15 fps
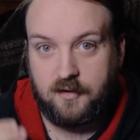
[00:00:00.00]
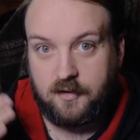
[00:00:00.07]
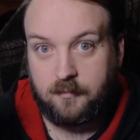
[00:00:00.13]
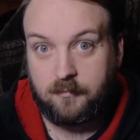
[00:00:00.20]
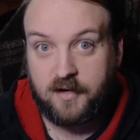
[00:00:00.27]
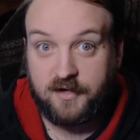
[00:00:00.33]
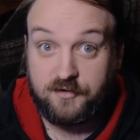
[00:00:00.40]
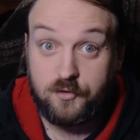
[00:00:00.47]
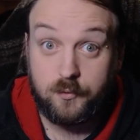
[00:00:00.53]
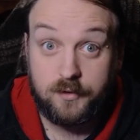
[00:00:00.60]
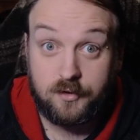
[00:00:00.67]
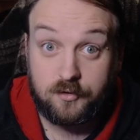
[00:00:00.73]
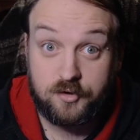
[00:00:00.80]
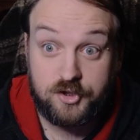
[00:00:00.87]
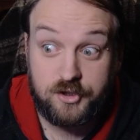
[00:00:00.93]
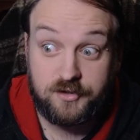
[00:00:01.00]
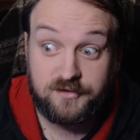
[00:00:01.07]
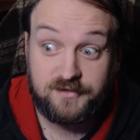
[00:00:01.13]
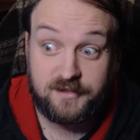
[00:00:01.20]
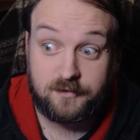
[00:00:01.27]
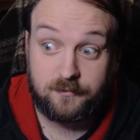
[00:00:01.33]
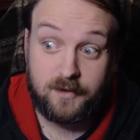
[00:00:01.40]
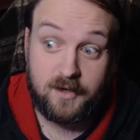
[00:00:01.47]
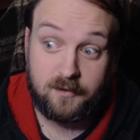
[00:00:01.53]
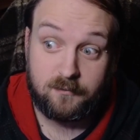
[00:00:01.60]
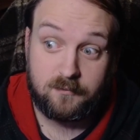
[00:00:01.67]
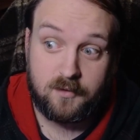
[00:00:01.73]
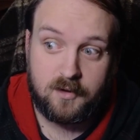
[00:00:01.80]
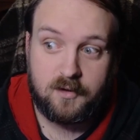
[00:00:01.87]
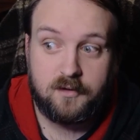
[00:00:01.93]
But I do encourage you to stick around,
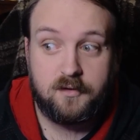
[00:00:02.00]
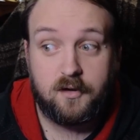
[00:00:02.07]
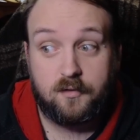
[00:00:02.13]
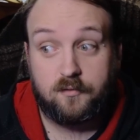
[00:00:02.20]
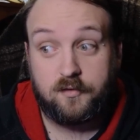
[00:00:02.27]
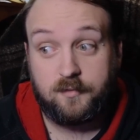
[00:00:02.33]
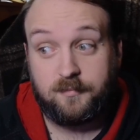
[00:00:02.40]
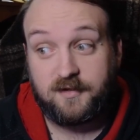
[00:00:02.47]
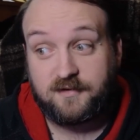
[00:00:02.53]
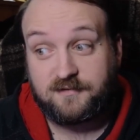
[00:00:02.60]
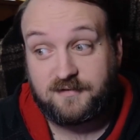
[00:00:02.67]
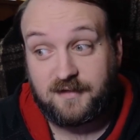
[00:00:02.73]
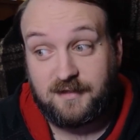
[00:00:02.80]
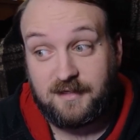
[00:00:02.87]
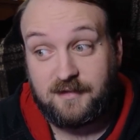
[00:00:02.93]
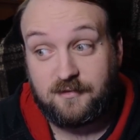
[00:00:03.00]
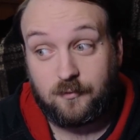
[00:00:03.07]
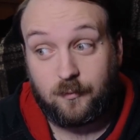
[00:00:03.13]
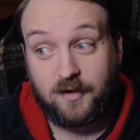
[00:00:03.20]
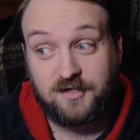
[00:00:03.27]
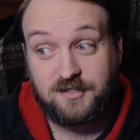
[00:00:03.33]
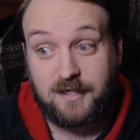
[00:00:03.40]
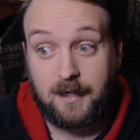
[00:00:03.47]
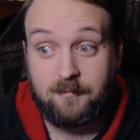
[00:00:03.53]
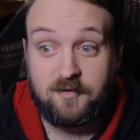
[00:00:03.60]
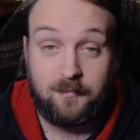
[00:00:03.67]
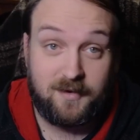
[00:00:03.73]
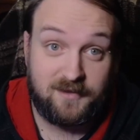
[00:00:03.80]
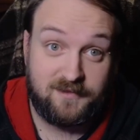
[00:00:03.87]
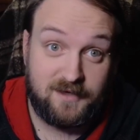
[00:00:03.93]
not only because I need the watch time to
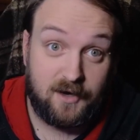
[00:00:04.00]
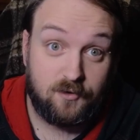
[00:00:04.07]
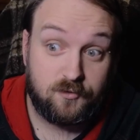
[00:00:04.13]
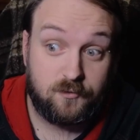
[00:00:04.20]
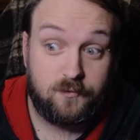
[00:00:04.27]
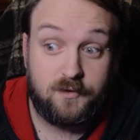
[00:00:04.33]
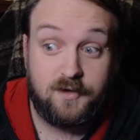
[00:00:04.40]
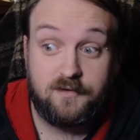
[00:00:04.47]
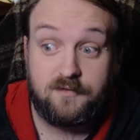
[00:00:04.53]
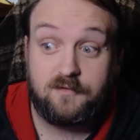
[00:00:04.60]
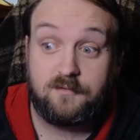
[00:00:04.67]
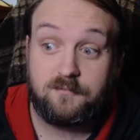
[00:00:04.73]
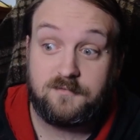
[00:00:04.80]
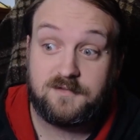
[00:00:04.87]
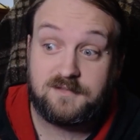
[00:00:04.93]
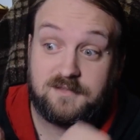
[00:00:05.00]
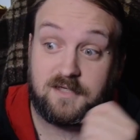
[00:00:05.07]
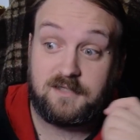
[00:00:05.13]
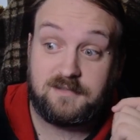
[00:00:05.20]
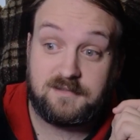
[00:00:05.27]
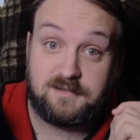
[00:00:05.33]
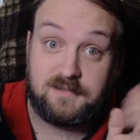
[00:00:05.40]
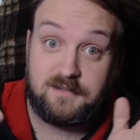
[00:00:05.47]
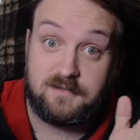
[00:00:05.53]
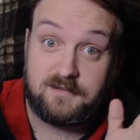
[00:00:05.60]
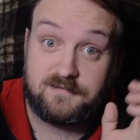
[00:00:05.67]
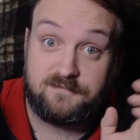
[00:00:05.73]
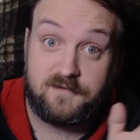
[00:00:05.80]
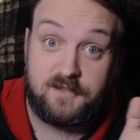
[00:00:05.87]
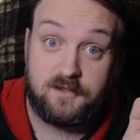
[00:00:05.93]
make the algorithm decide to send this
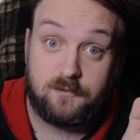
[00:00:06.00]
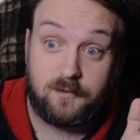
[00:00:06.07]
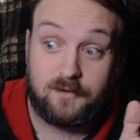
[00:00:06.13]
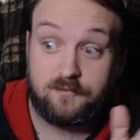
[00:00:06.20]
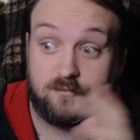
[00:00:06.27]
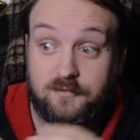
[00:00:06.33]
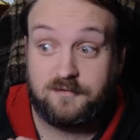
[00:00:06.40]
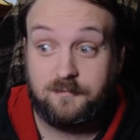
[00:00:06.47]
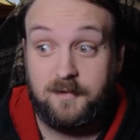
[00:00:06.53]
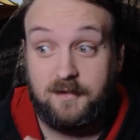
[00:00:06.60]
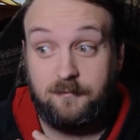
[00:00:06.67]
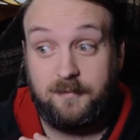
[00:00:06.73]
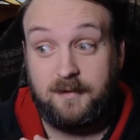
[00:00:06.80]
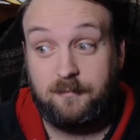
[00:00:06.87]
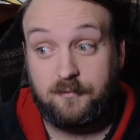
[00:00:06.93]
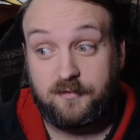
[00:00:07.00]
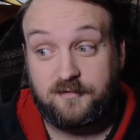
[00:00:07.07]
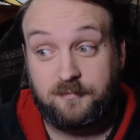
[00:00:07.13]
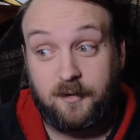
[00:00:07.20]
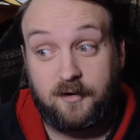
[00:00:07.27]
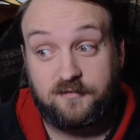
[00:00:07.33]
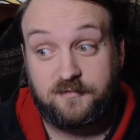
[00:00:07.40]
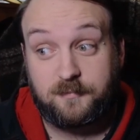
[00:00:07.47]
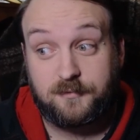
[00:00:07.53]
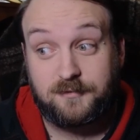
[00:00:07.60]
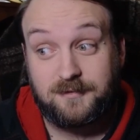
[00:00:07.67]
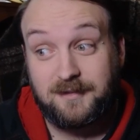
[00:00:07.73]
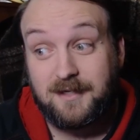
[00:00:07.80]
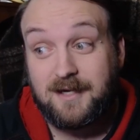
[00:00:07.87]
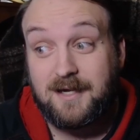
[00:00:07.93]
video out to as many people as possible,
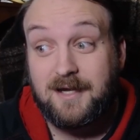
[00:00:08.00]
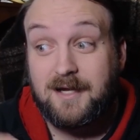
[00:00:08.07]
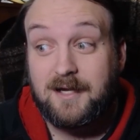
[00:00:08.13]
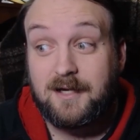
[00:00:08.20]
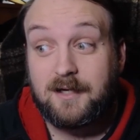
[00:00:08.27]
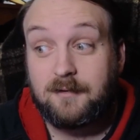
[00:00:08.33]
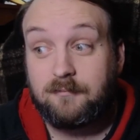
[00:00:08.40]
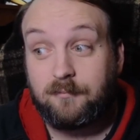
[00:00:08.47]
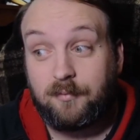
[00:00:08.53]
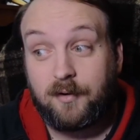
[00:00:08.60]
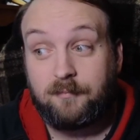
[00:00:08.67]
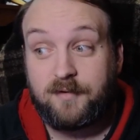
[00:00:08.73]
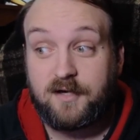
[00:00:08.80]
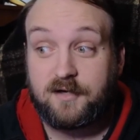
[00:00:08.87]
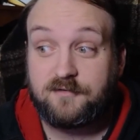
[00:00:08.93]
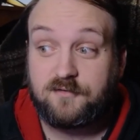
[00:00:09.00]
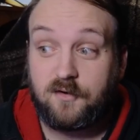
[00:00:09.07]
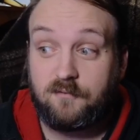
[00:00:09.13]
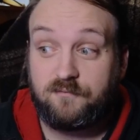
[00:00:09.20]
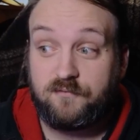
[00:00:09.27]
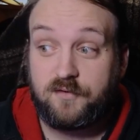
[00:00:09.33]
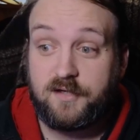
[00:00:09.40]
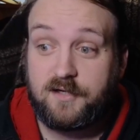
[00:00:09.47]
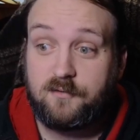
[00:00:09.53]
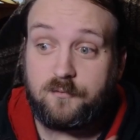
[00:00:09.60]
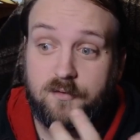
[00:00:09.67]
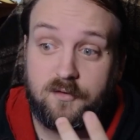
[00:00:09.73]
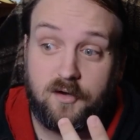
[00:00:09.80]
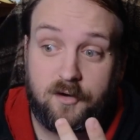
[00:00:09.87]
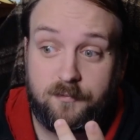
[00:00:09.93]
but because hopefully it will
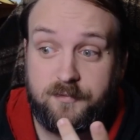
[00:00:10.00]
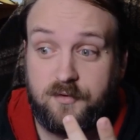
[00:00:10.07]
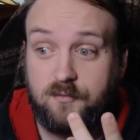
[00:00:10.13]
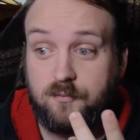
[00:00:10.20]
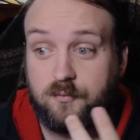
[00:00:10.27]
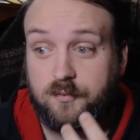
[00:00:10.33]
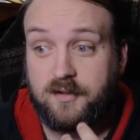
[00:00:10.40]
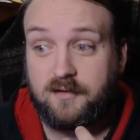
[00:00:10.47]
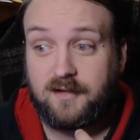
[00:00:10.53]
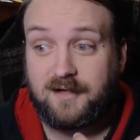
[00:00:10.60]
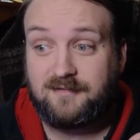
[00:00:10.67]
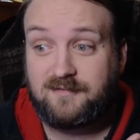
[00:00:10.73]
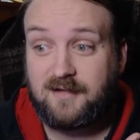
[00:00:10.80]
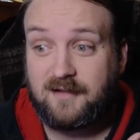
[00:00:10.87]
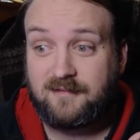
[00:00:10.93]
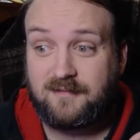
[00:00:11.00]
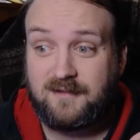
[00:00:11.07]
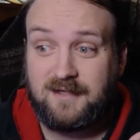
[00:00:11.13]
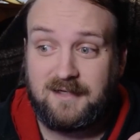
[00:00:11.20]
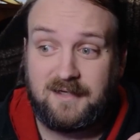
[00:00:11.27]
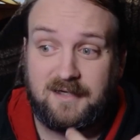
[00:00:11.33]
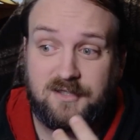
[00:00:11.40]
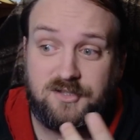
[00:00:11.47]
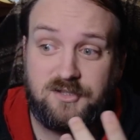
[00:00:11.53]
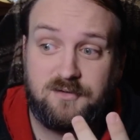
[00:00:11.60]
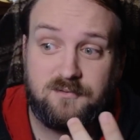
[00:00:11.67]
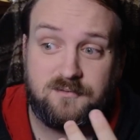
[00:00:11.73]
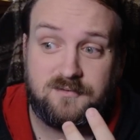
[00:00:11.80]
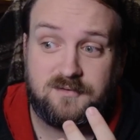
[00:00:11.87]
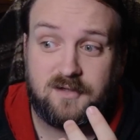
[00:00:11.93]
help you realize that the
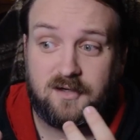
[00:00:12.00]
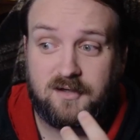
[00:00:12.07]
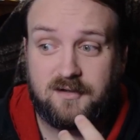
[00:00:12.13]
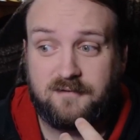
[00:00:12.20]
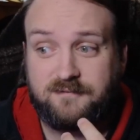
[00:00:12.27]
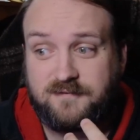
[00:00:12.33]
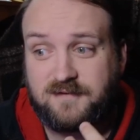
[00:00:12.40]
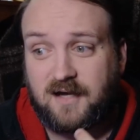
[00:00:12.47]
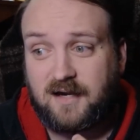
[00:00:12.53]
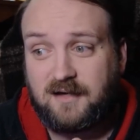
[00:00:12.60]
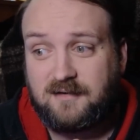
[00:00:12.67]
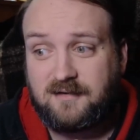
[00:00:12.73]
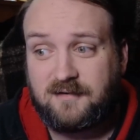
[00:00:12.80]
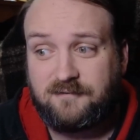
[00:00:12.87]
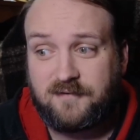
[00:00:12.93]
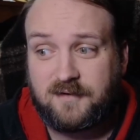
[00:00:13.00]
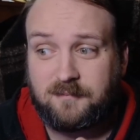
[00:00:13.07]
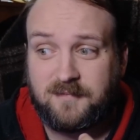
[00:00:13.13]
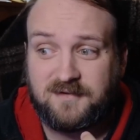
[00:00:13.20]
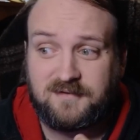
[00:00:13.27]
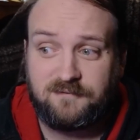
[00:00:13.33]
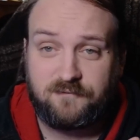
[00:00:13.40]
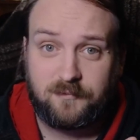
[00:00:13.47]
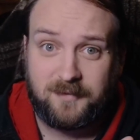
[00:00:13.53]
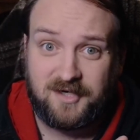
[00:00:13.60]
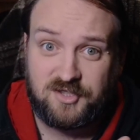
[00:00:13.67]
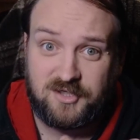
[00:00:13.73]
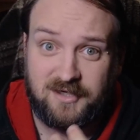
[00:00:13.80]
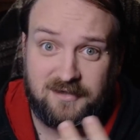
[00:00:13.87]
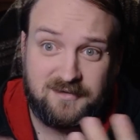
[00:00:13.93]
issues of scientific
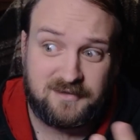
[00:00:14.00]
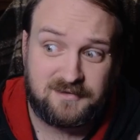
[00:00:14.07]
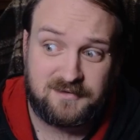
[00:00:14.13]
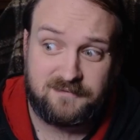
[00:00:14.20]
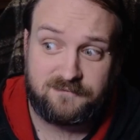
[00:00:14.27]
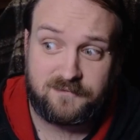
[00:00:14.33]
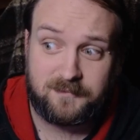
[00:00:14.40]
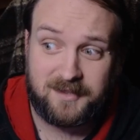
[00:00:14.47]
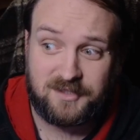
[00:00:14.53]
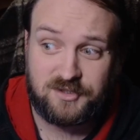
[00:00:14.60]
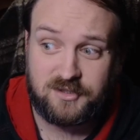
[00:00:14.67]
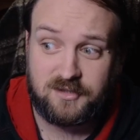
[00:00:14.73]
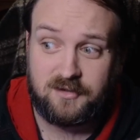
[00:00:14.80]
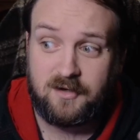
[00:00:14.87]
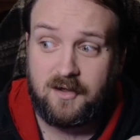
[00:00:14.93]
misinformation and disinformation